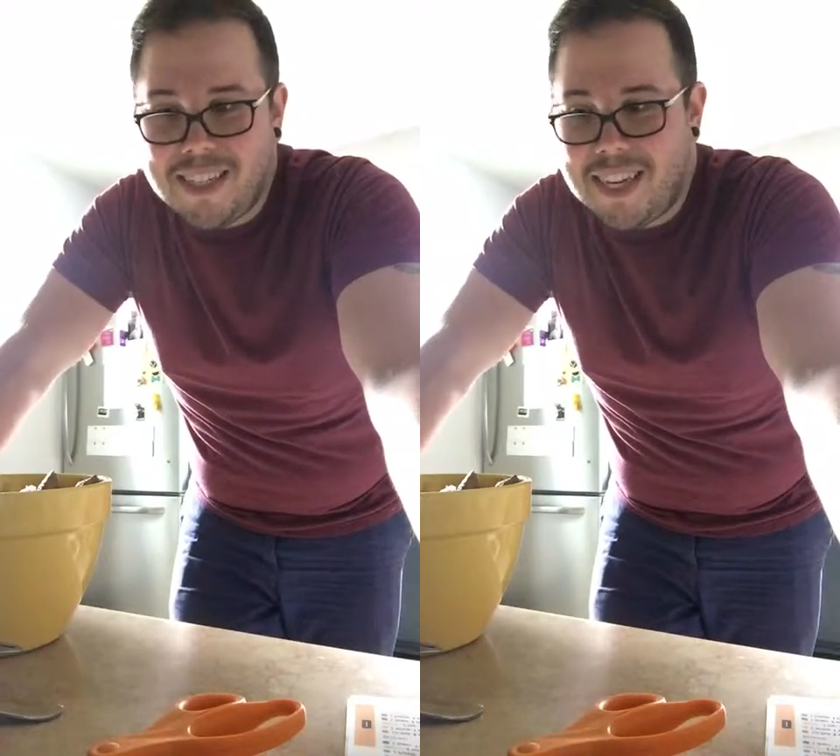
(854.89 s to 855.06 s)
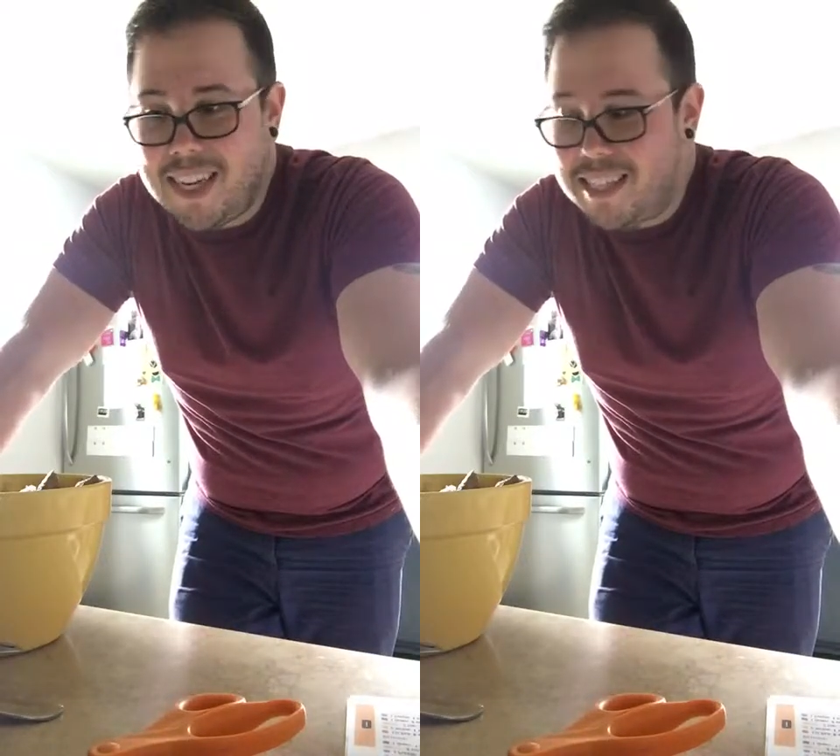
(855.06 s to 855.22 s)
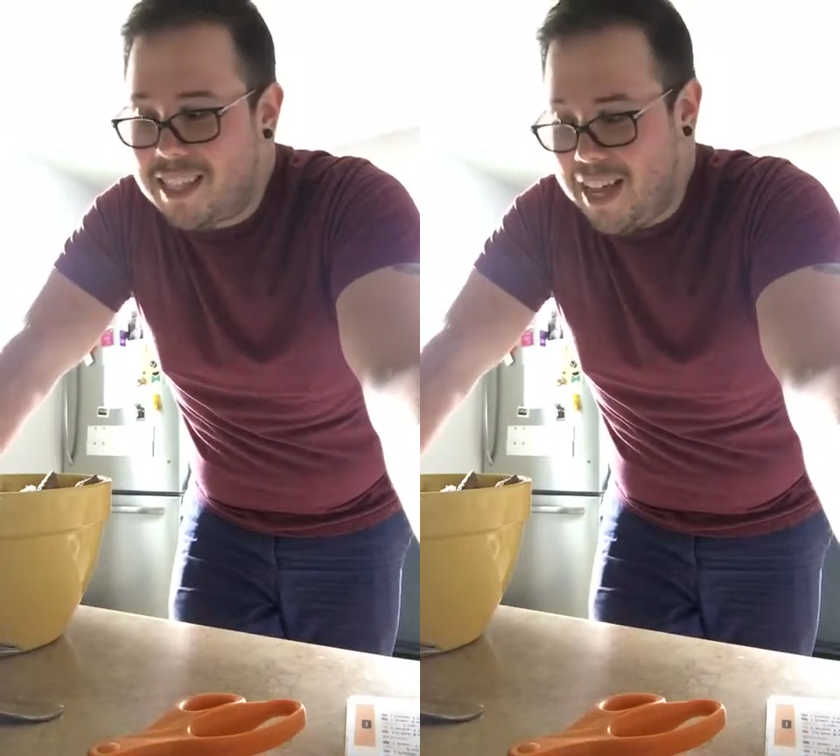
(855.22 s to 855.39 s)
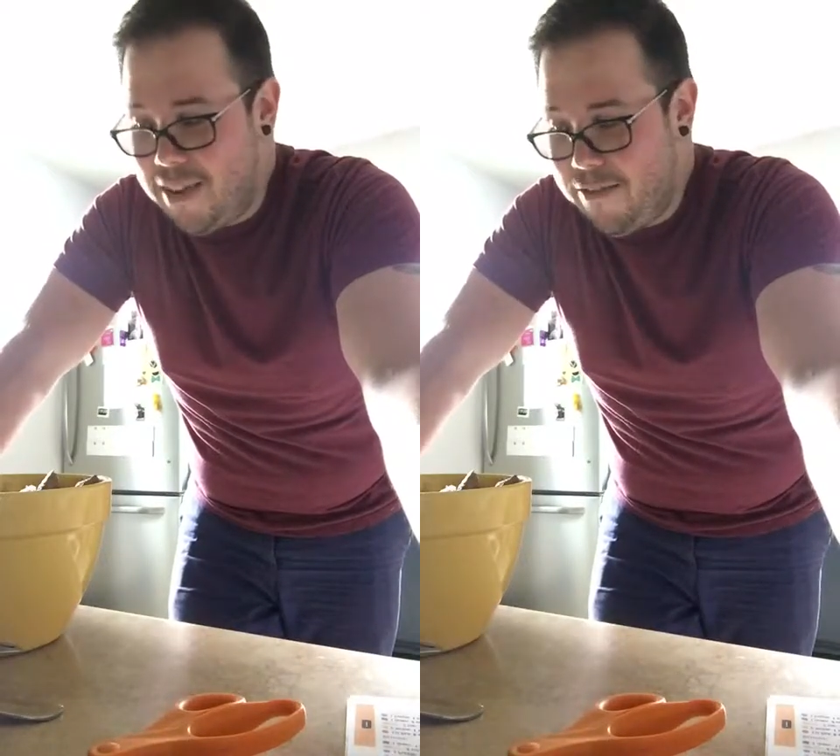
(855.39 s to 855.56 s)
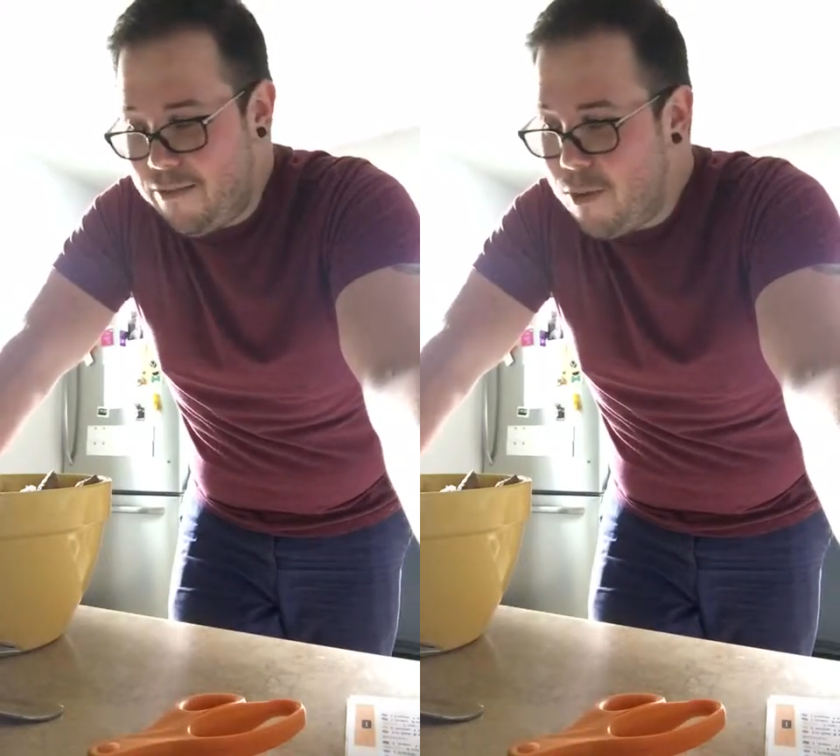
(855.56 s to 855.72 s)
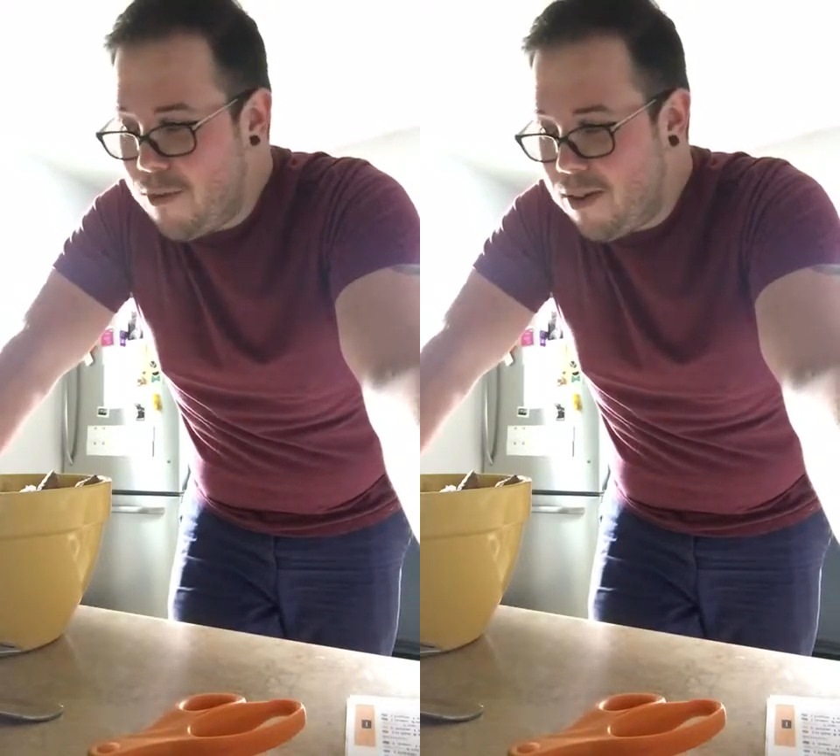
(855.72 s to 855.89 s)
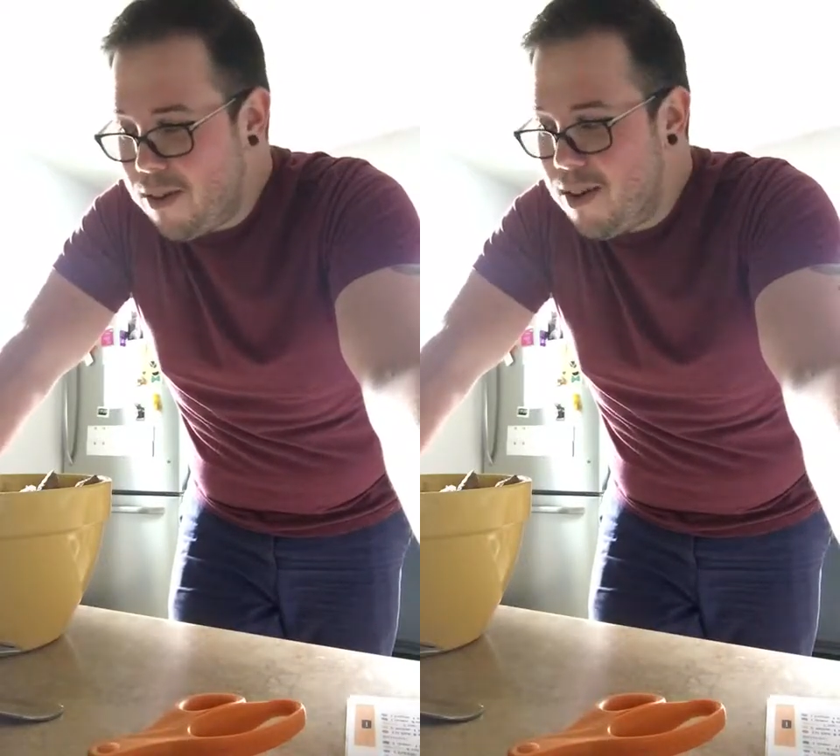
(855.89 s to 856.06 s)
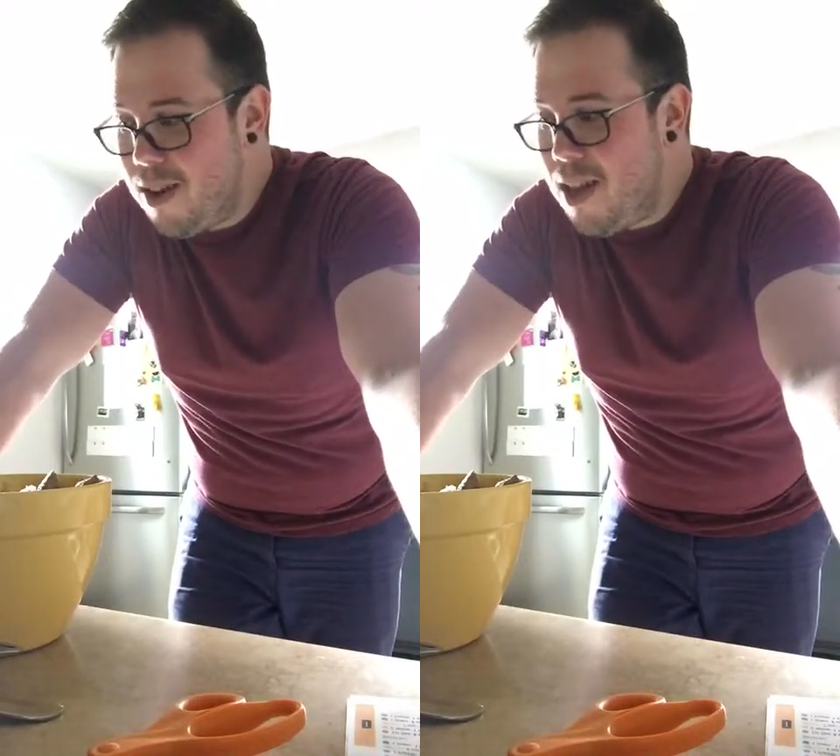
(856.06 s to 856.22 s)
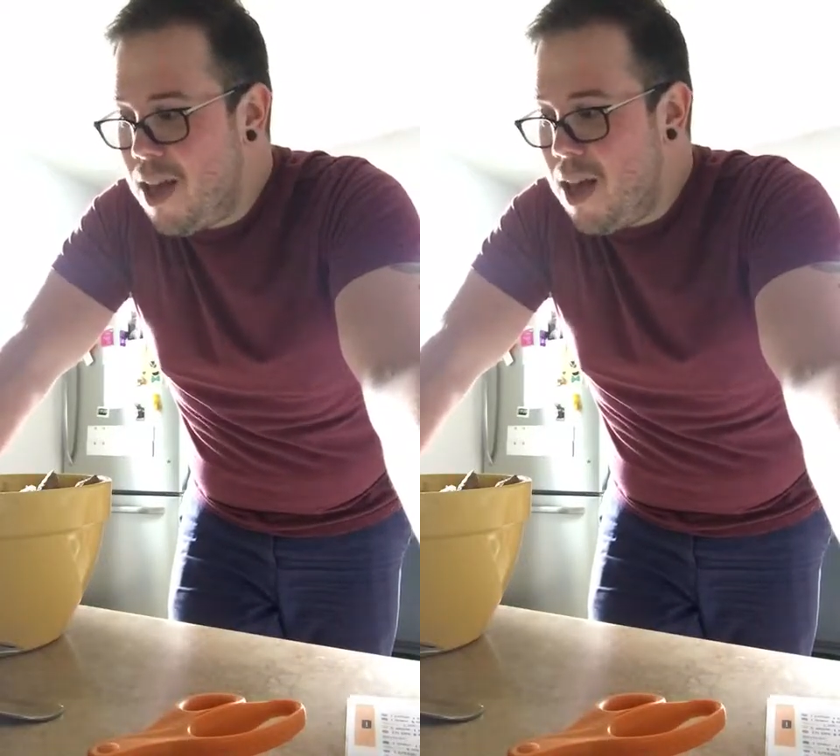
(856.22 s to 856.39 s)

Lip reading: Today's day 4.